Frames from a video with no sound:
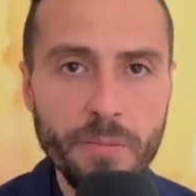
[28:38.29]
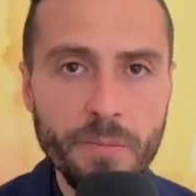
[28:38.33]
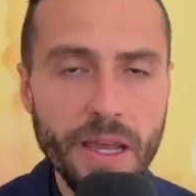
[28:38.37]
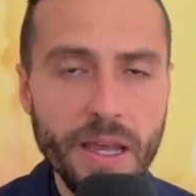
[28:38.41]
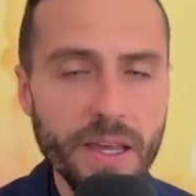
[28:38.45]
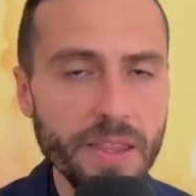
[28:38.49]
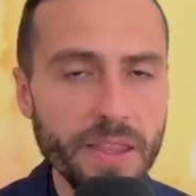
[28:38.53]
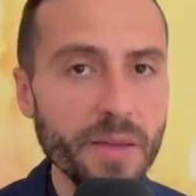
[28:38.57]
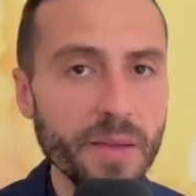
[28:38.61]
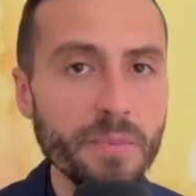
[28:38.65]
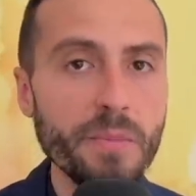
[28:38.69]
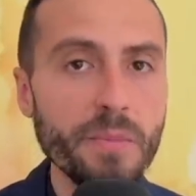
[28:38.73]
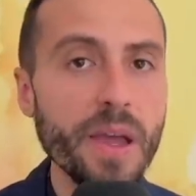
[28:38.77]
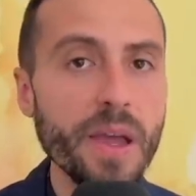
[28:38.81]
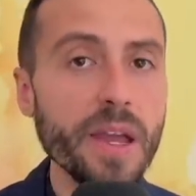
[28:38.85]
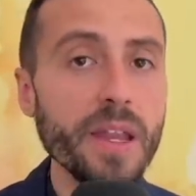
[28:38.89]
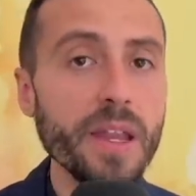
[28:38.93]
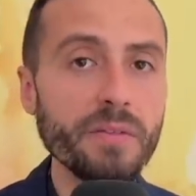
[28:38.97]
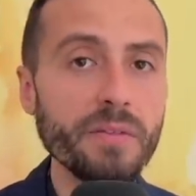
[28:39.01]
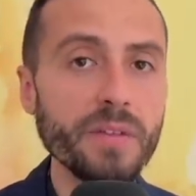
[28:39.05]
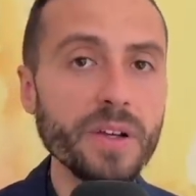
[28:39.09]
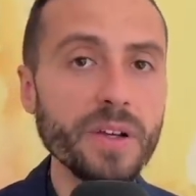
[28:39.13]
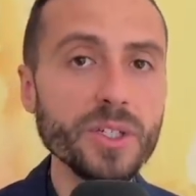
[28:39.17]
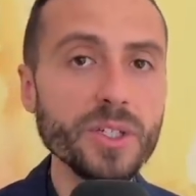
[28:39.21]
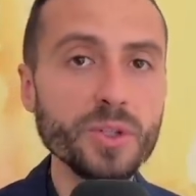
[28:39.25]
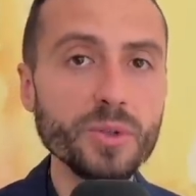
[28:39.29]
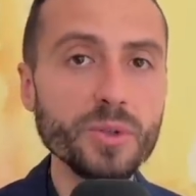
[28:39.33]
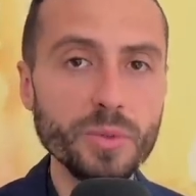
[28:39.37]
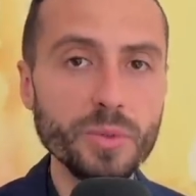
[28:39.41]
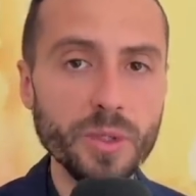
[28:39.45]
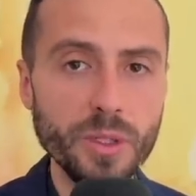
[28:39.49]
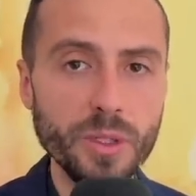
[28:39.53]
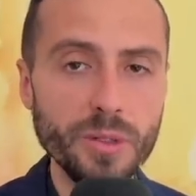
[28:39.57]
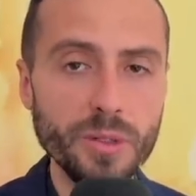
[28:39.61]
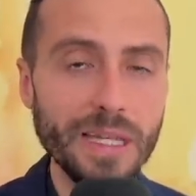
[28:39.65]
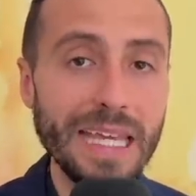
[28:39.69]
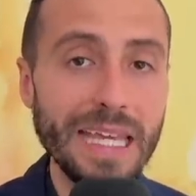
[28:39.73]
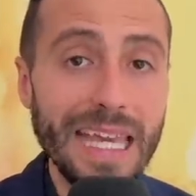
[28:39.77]
I think many of us
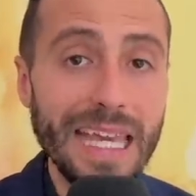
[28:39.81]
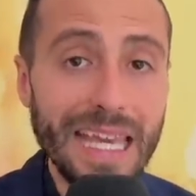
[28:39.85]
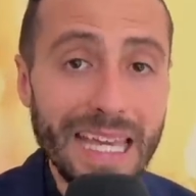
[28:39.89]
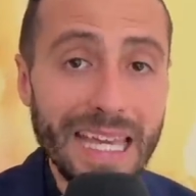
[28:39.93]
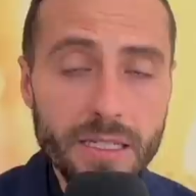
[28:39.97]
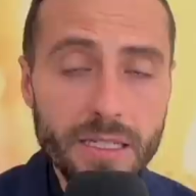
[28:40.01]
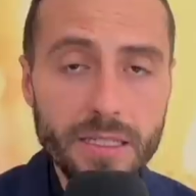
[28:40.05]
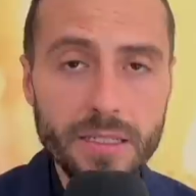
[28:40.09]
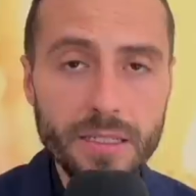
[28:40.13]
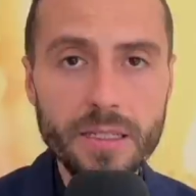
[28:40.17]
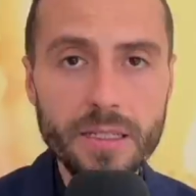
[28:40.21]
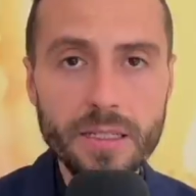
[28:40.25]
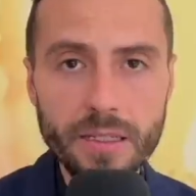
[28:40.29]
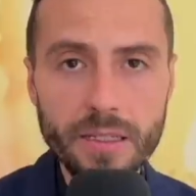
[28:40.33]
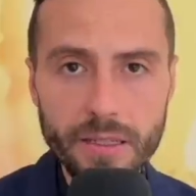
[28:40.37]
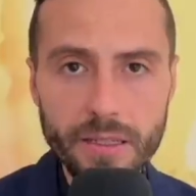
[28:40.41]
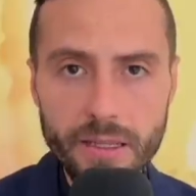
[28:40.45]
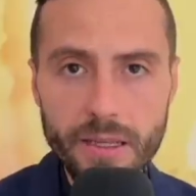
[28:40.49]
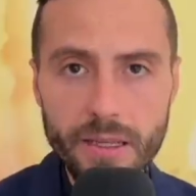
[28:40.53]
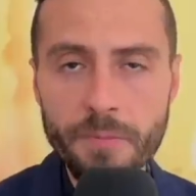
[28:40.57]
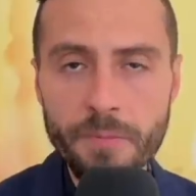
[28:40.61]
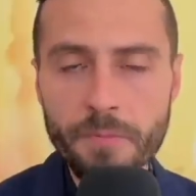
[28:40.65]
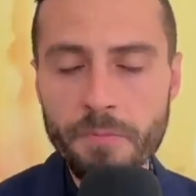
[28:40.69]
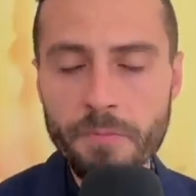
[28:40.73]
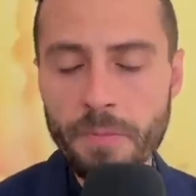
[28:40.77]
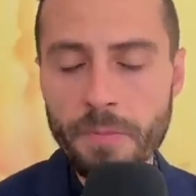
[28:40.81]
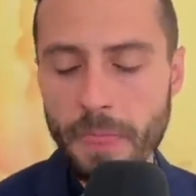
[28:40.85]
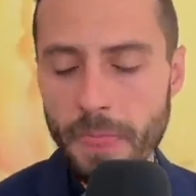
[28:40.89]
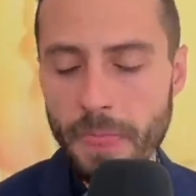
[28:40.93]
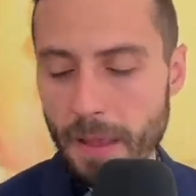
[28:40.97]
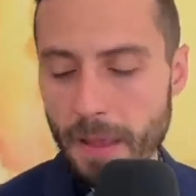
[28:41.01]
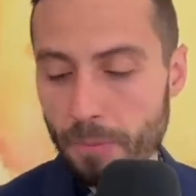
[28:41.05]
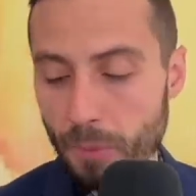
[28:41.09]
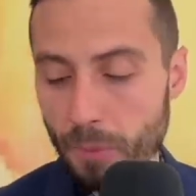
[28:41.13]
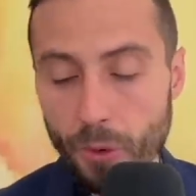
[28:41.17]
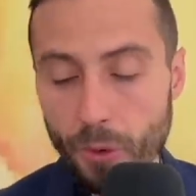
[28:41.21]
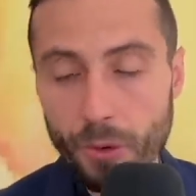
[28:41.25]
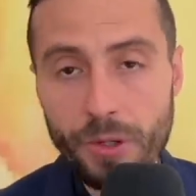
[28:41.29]
will instantly
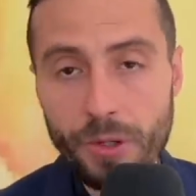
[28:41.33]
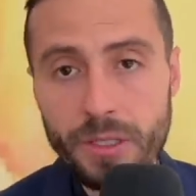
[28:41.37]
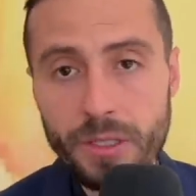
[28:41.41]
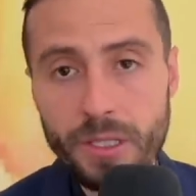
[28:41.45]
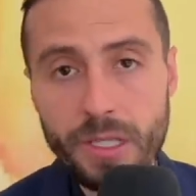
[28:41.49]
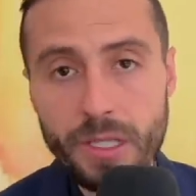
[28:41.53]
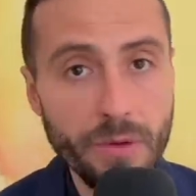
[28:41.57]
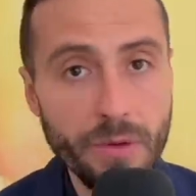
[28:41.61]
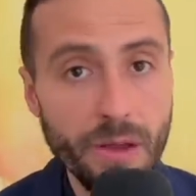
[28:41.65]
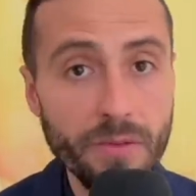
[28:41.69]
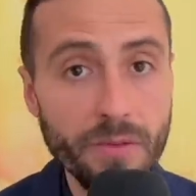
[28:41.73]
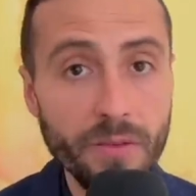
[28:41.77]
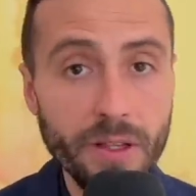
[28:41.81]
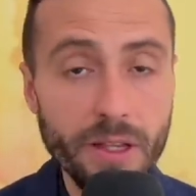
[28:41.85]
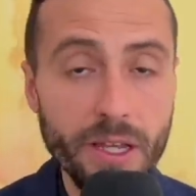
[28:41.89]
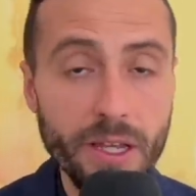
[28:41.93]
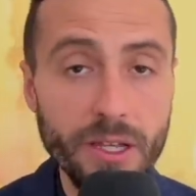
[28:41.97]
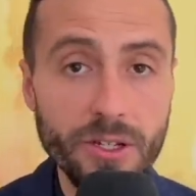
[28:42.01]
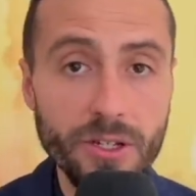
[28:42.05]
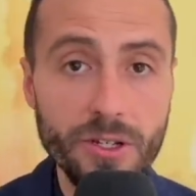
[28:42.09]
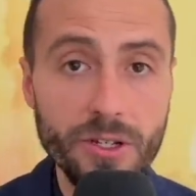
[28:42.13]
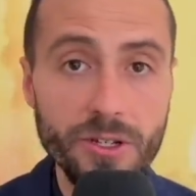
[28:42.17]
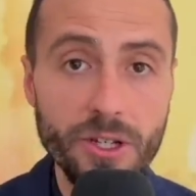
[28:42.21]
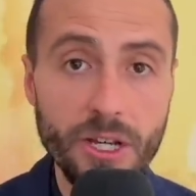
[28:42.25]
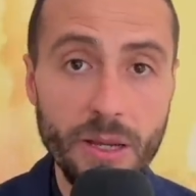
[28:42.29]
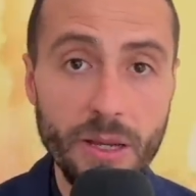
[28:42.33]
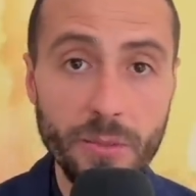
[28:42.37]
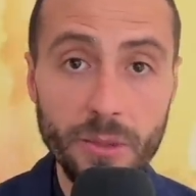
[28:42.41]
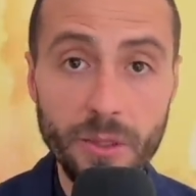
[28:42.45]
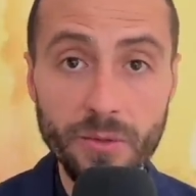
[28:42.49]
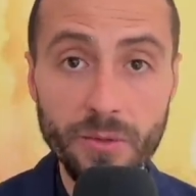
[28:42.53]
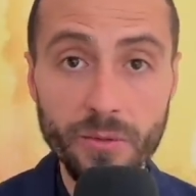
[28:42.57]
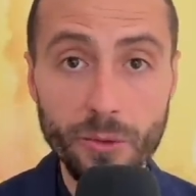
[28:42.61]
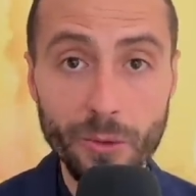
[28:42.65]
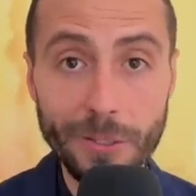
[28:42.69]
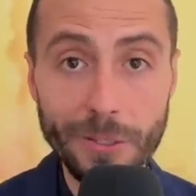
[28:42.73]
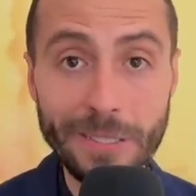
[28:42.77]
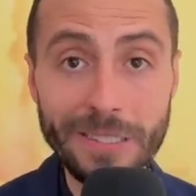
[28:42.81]
point to Revelation
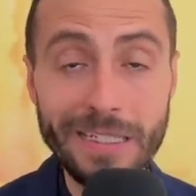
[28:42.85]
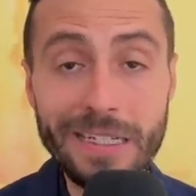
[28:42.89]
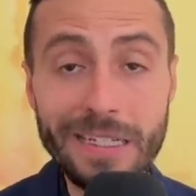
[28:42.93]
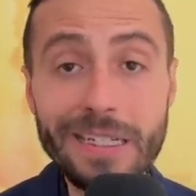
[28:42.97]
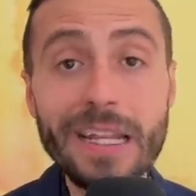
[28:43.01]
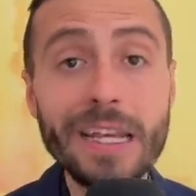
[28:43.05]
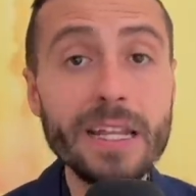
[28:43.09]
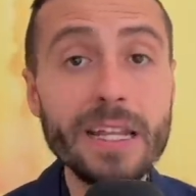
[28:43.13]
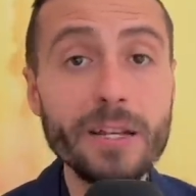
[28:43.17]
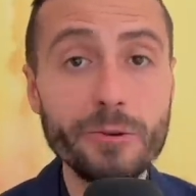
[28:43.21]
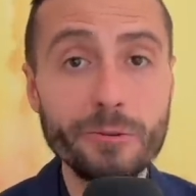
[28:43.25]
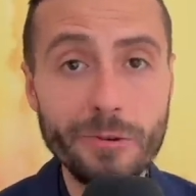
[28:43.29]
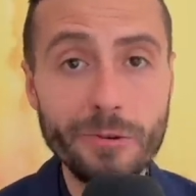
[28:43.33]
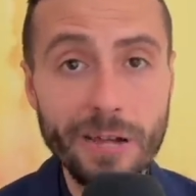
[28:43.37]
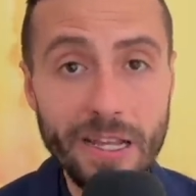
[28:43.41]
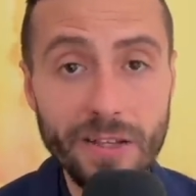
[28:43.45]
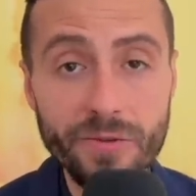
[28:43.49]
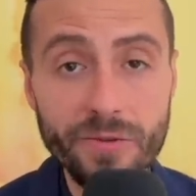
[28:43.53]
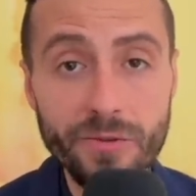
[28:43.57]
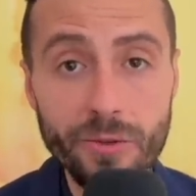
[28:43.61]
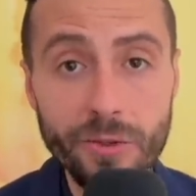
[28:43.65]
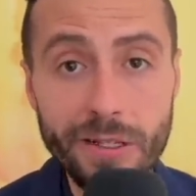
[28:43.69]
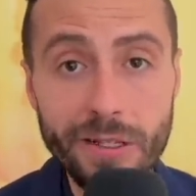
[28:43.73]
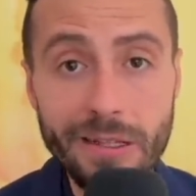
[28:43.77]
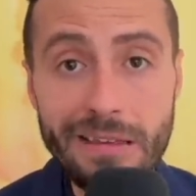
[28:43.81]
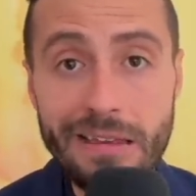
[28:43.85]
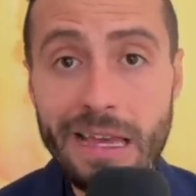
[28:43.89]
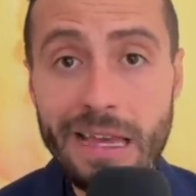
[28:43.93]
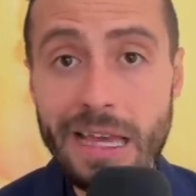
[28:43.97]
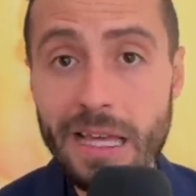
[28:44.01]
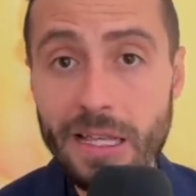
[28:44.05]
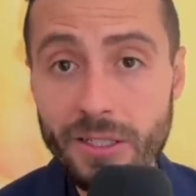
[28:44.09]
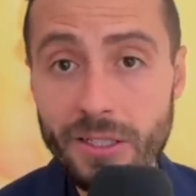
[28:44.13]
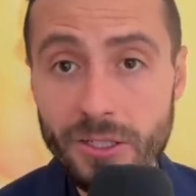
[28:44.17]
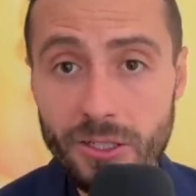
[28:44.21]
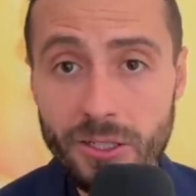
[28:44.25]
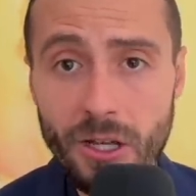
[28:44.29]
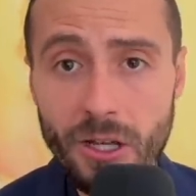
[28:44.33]
chapter fourteen, and rightfully
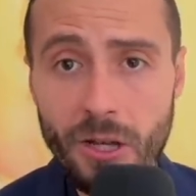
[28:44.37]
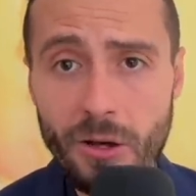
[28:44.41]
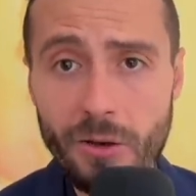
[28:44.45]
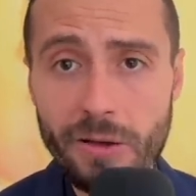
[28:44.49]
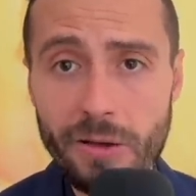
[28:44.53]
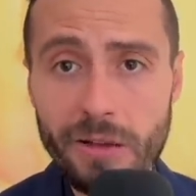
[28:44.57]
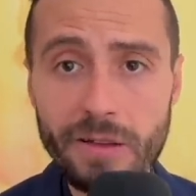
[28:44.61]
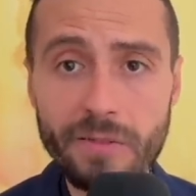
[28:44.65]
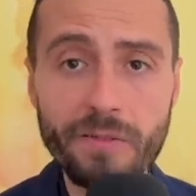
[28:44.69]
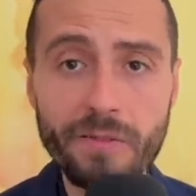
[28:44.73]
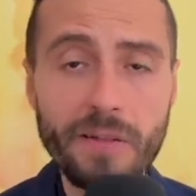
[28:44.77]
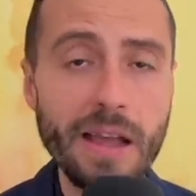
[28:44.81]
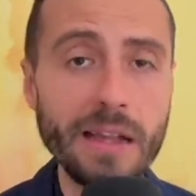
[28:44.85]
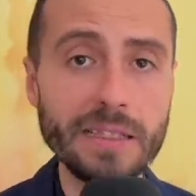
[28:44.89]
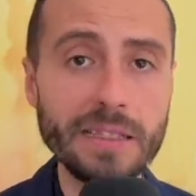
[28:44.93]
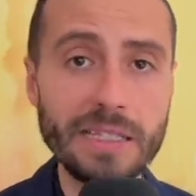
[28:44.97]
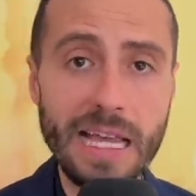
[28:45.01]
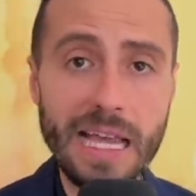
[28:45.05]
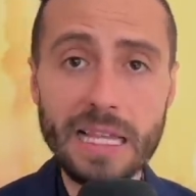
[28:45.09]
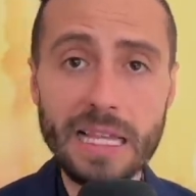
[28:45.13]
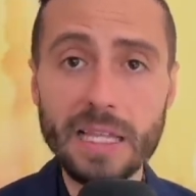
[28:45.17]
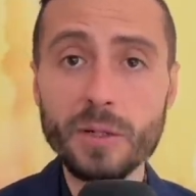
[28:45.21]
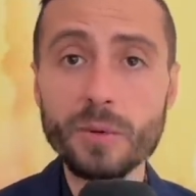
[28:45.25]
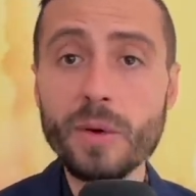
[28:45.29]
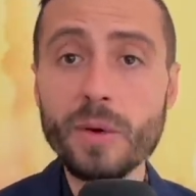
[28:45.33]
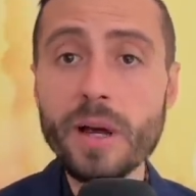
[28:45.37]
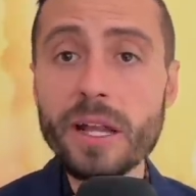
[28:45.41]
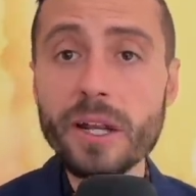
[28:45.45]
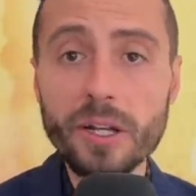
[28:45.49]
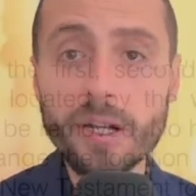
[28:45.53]
so. In fact, Ellen White